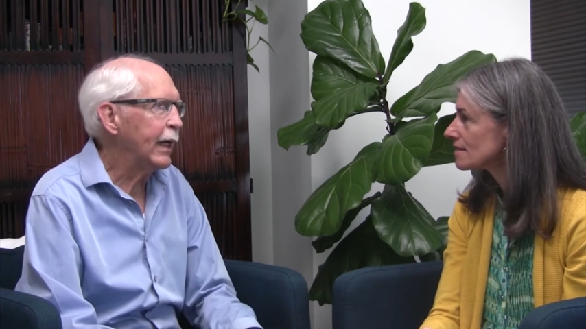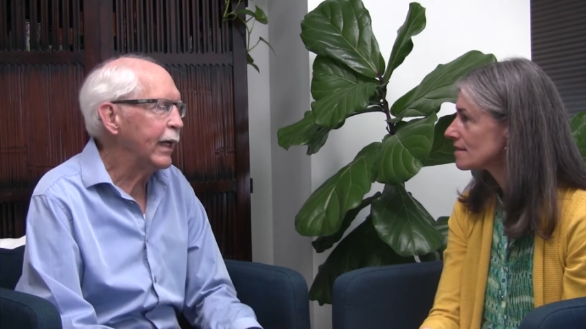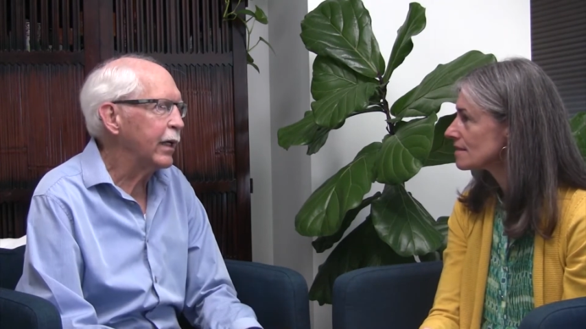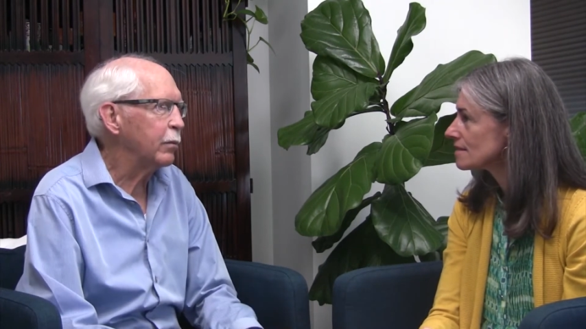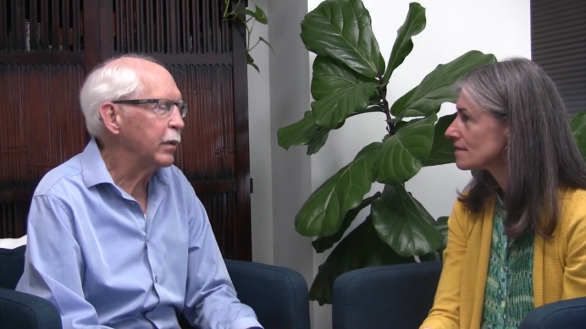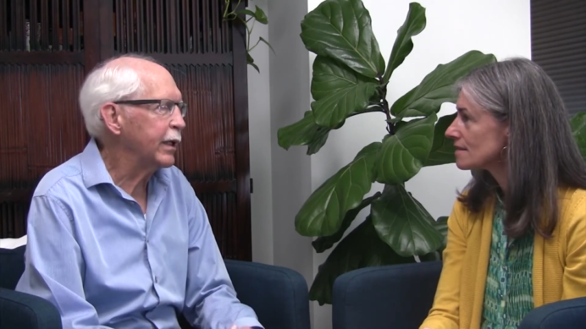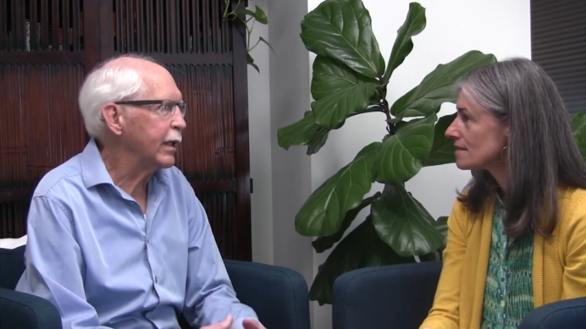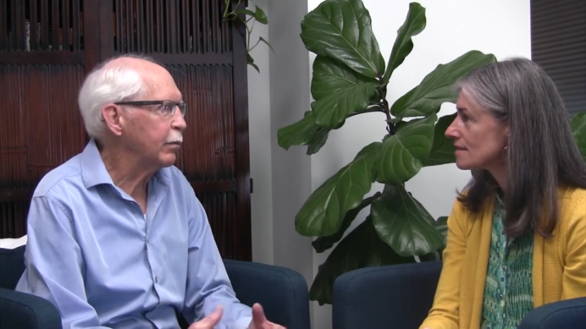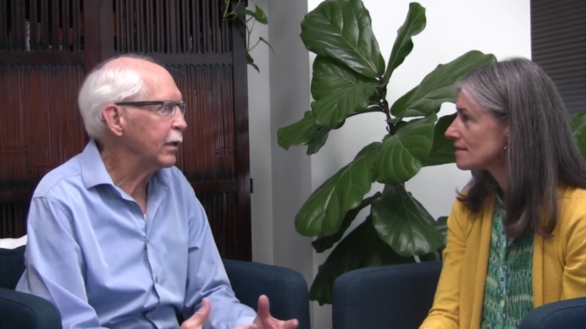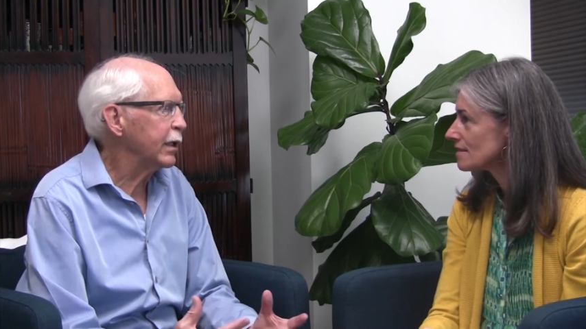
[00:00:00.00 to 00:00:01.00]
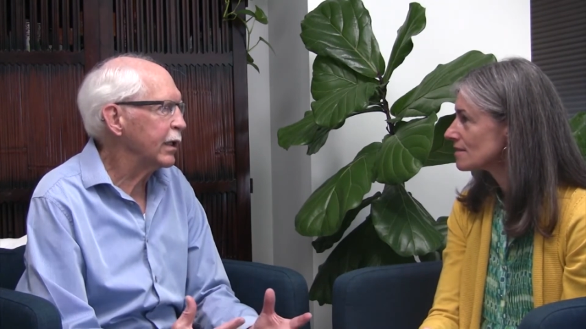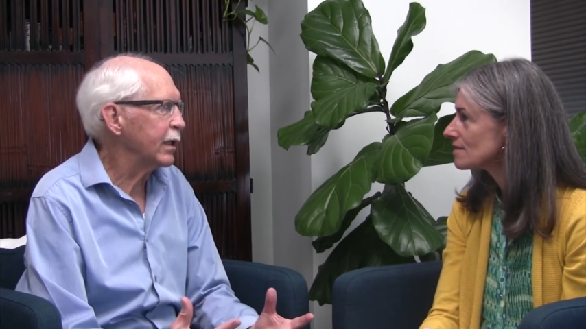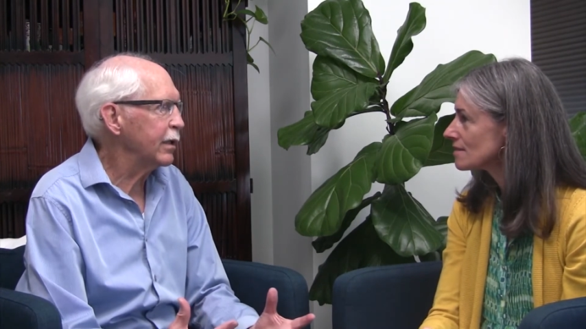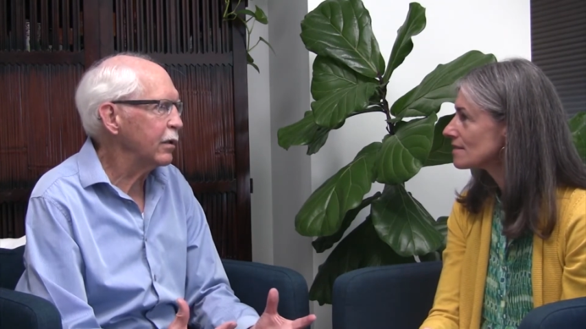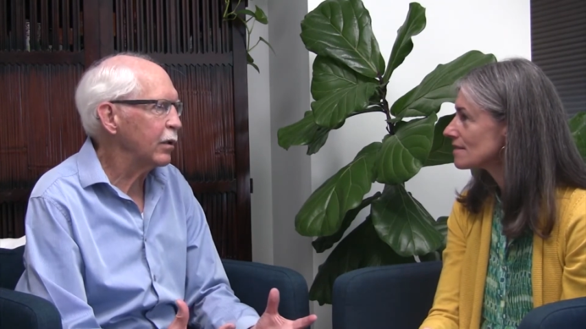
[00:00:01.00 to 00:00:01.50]
Speaker 1: And it became really
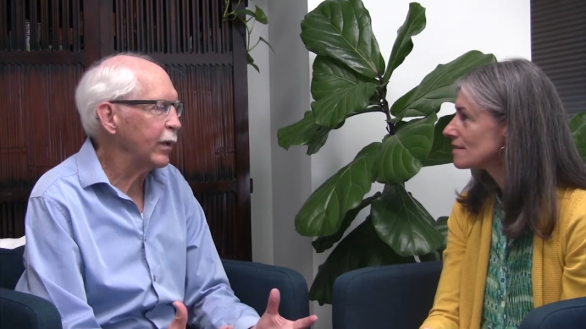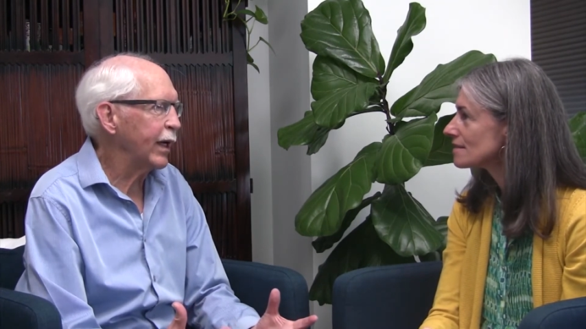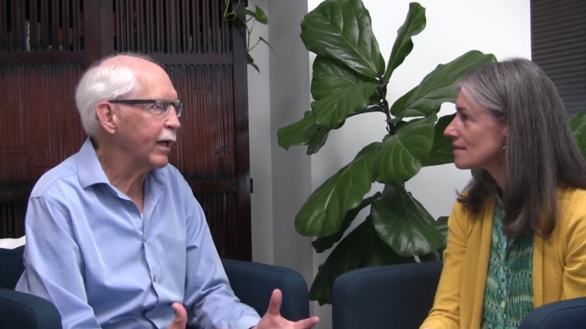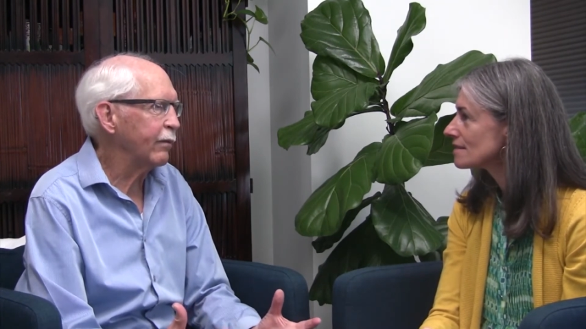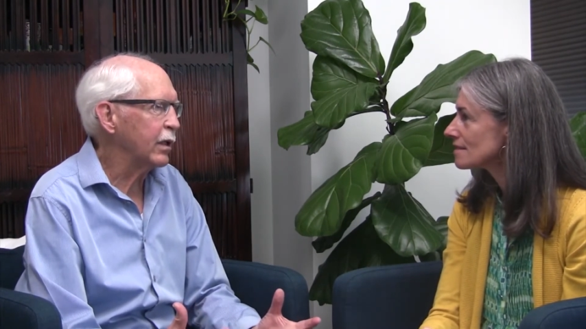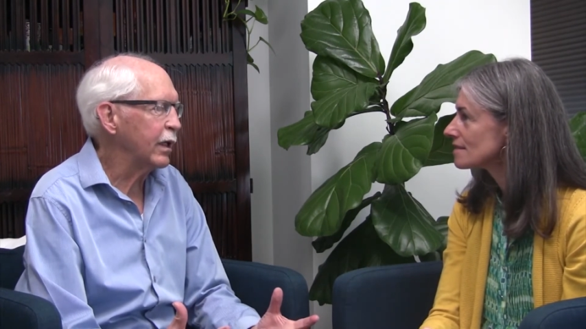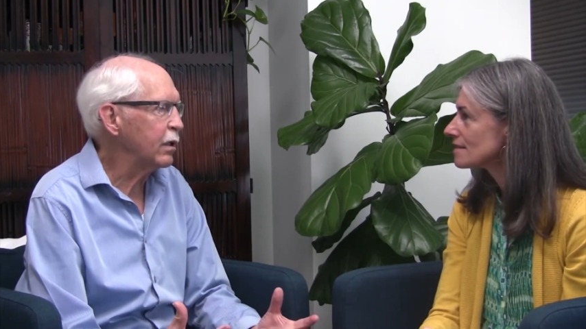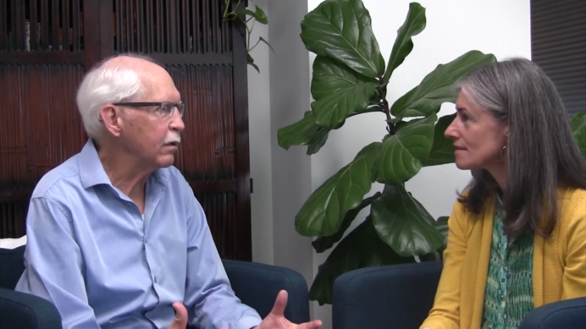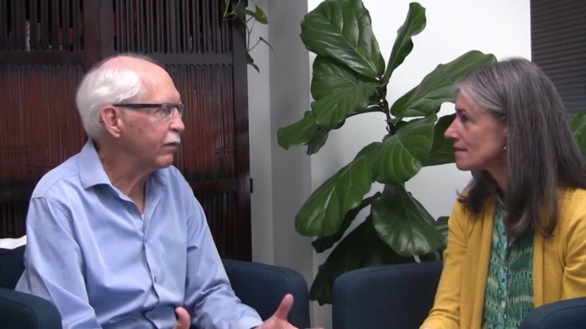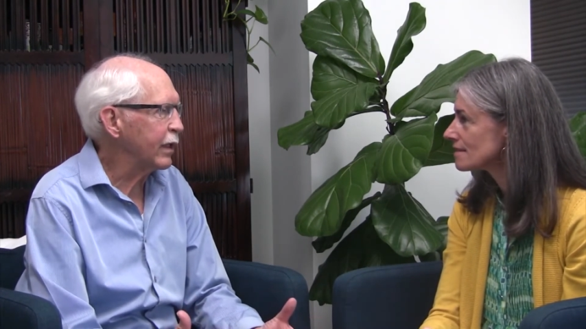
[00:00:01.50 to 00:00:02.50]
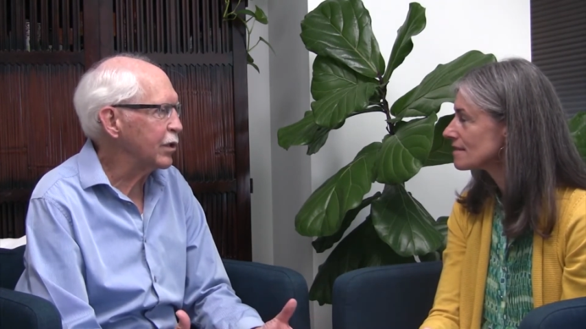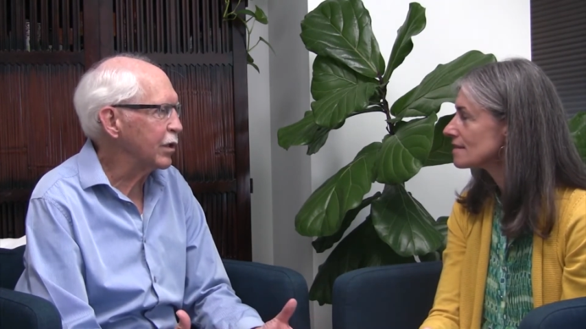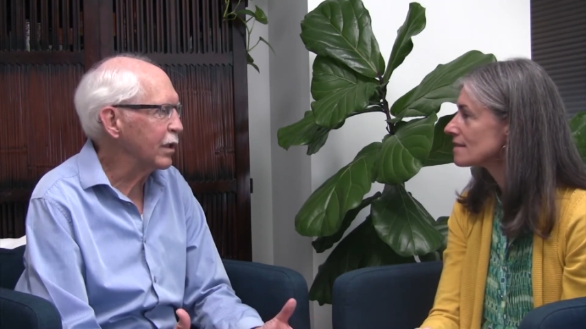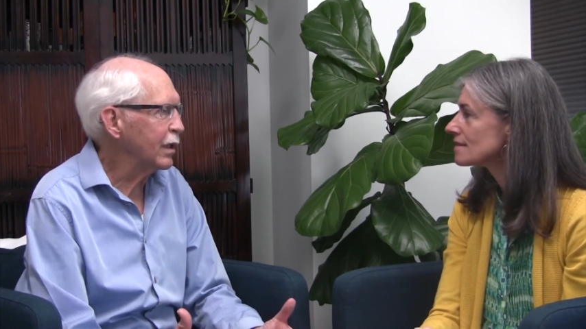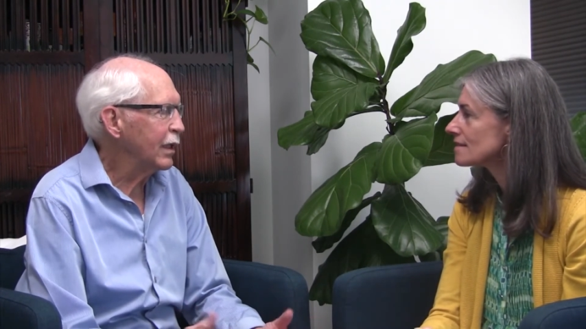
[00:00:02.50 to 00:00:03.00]
clear that we have an
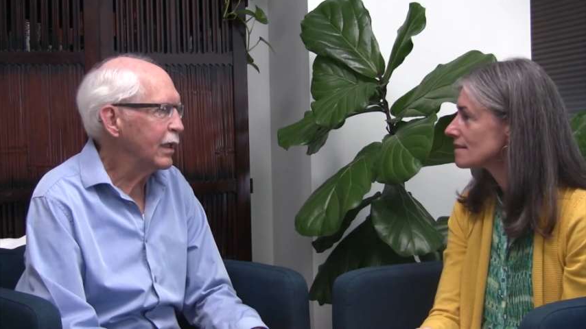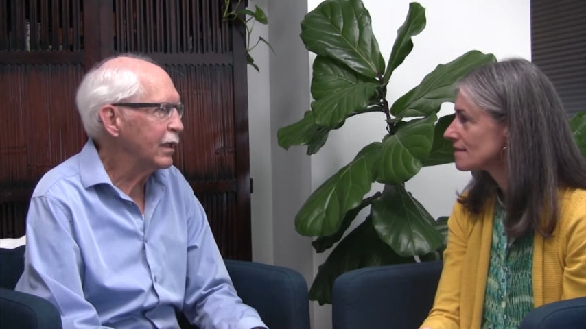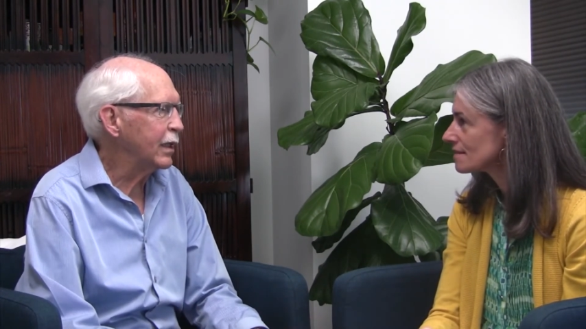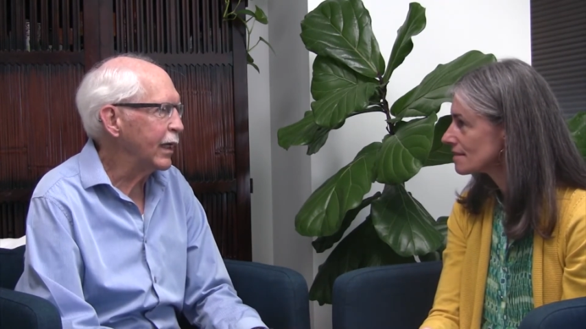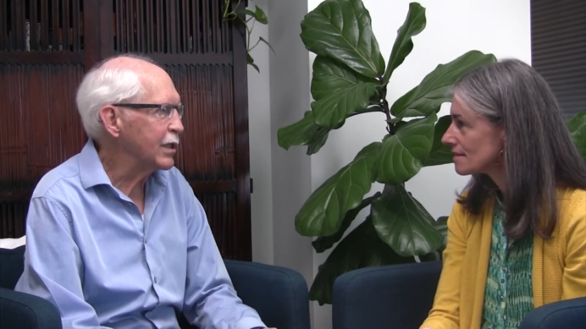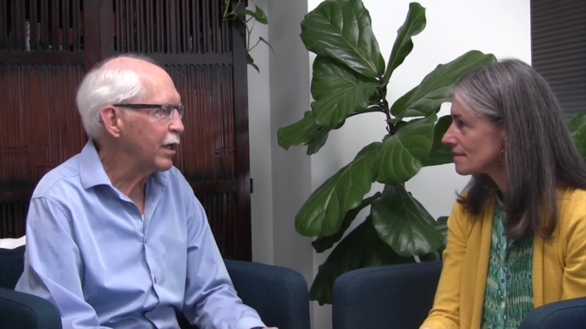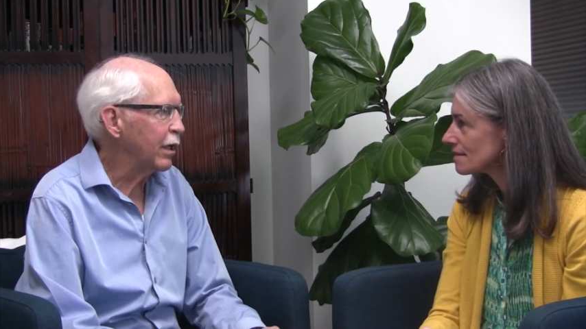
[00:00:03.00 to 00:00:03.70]
intervention that is